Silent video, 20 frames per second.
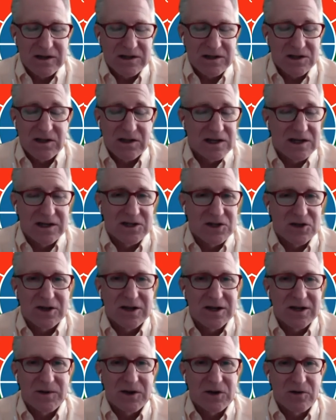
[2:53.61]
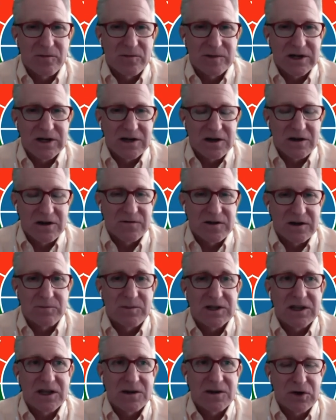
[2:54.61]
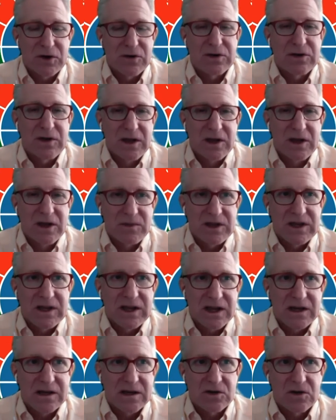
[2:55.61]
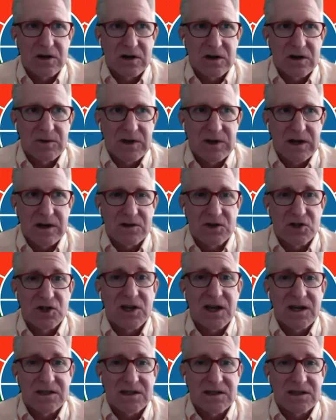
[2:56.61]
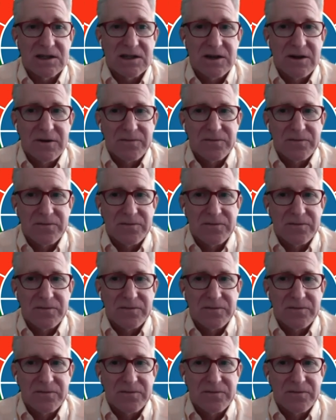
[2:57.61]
So they didn't talk about cryptography, but they both began to talk about chess.